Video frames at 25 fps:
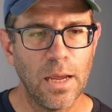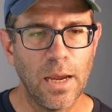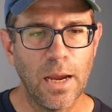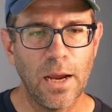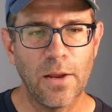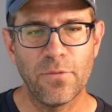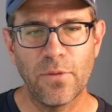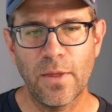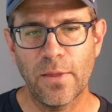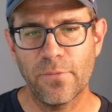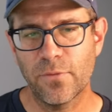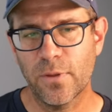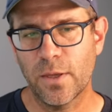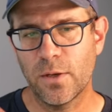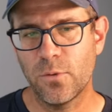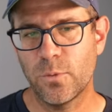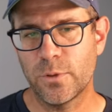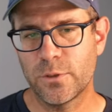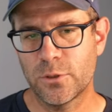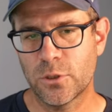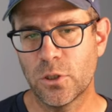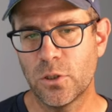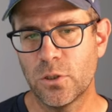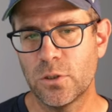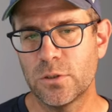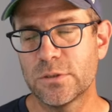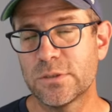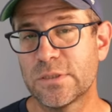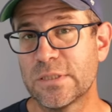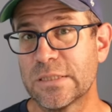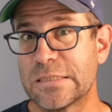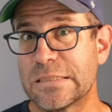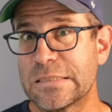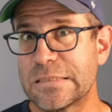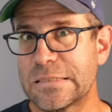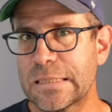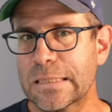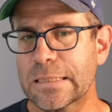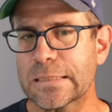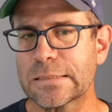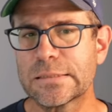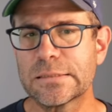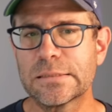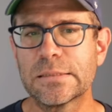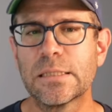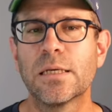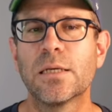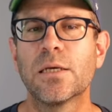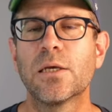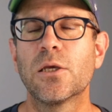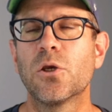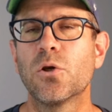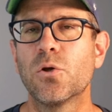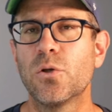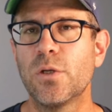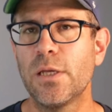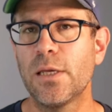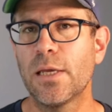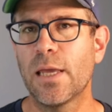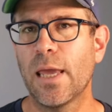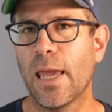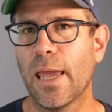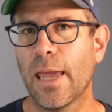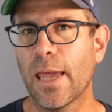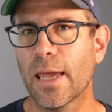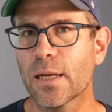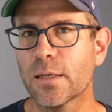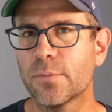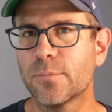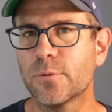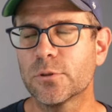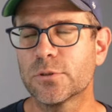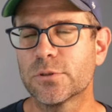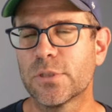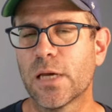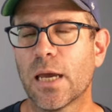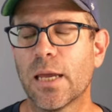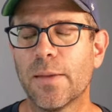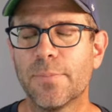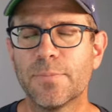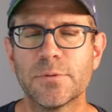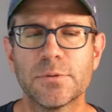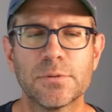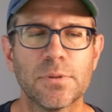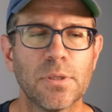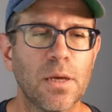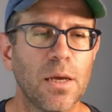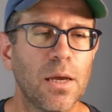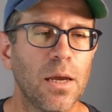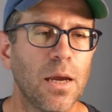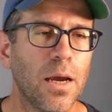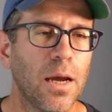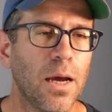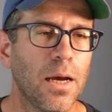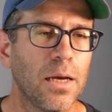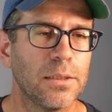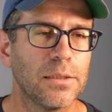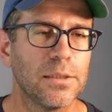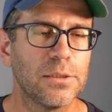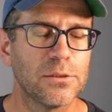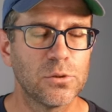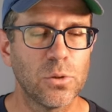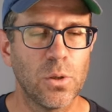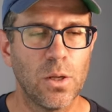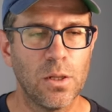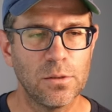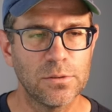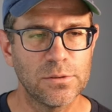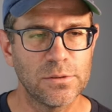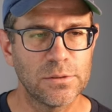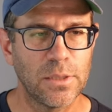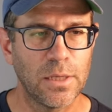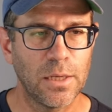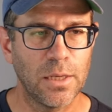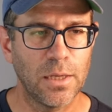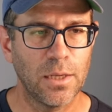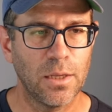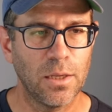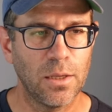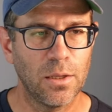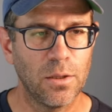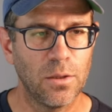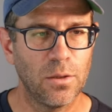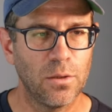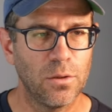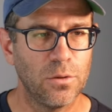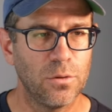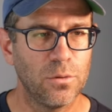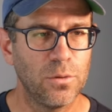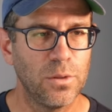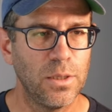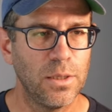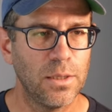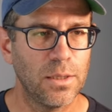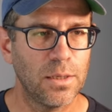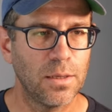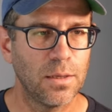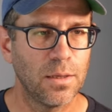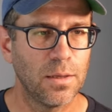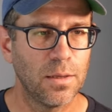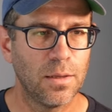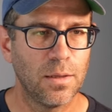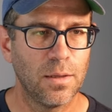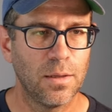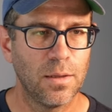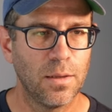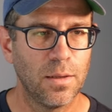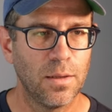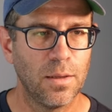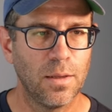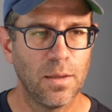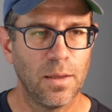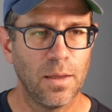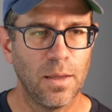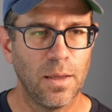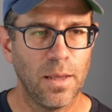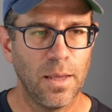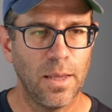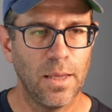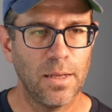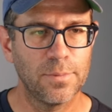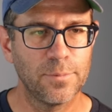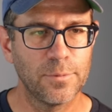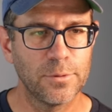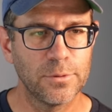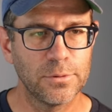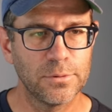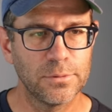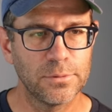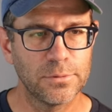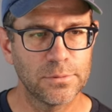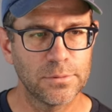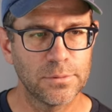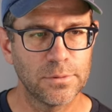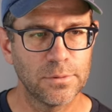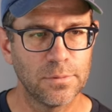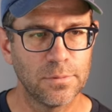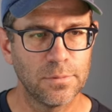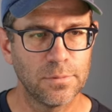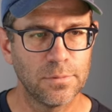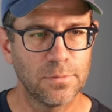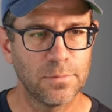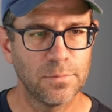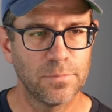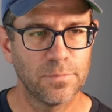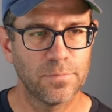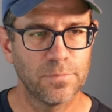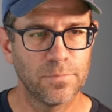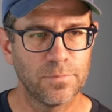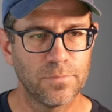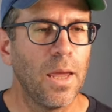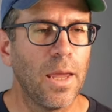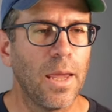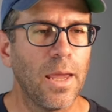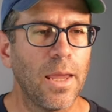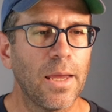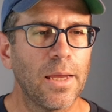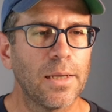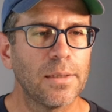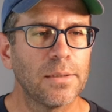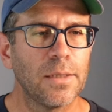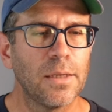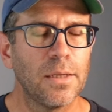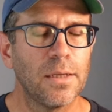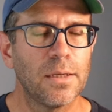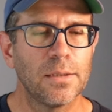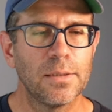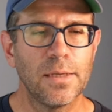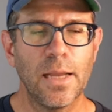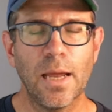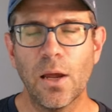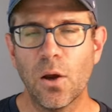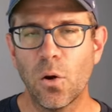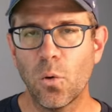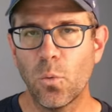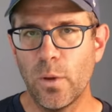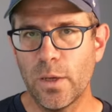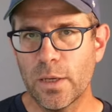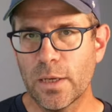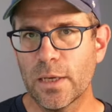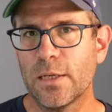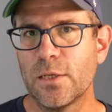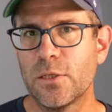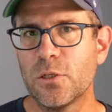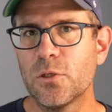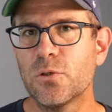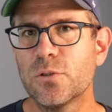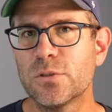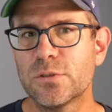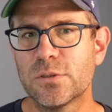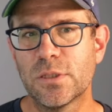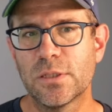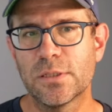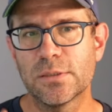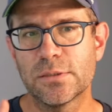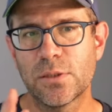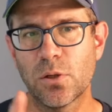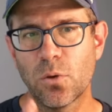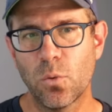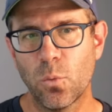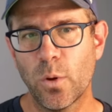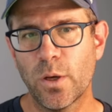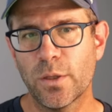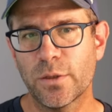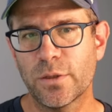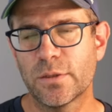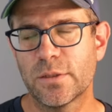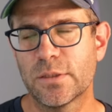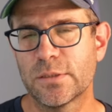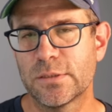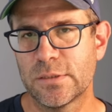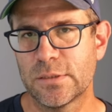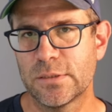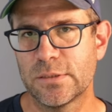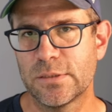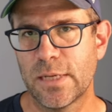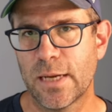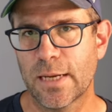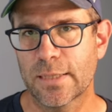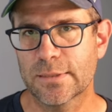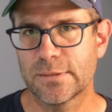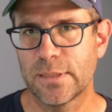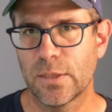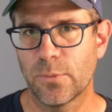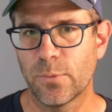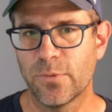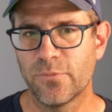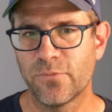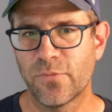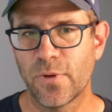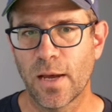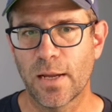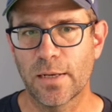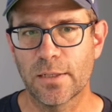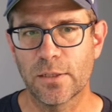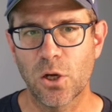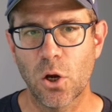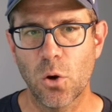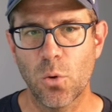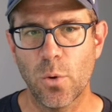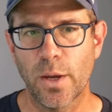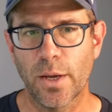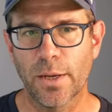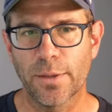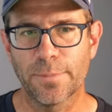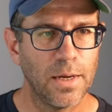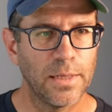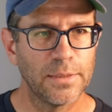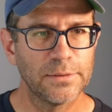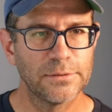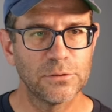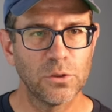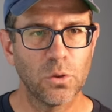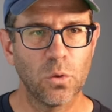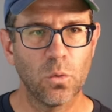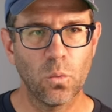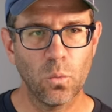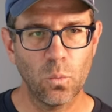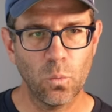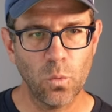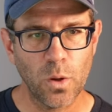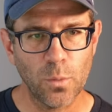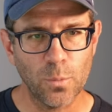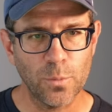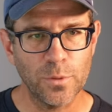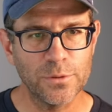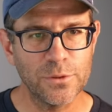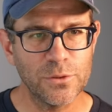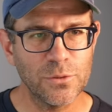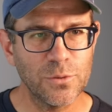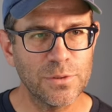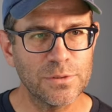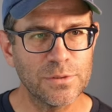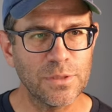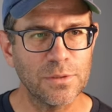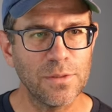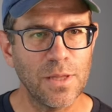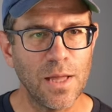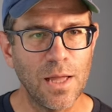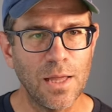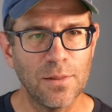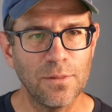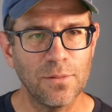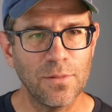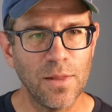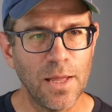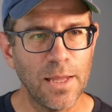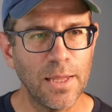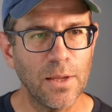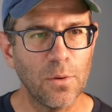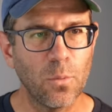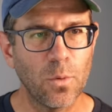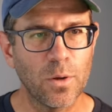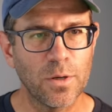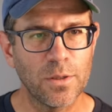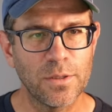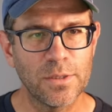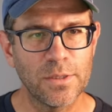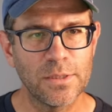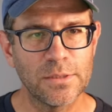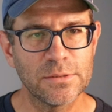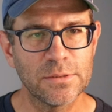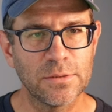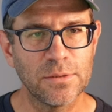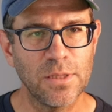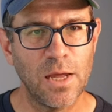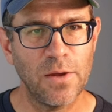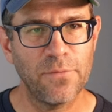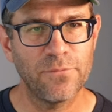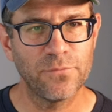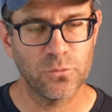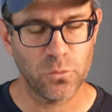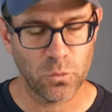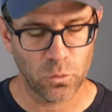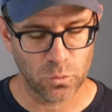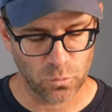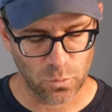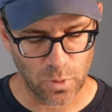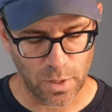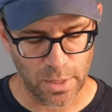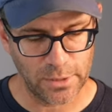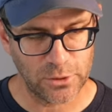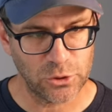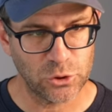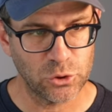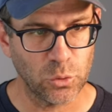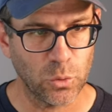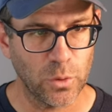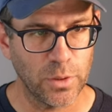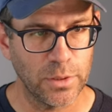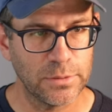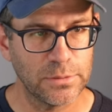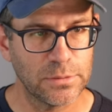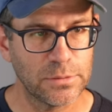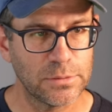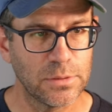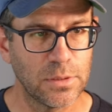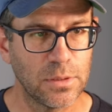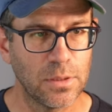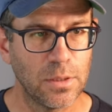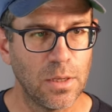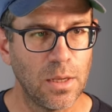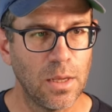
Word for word: and that then returns the six unique animal types uh, and so I'll say unique animals. And now we can use this with the syntax that we've got going. And so what we'll do is a lot like one of these left or right joins,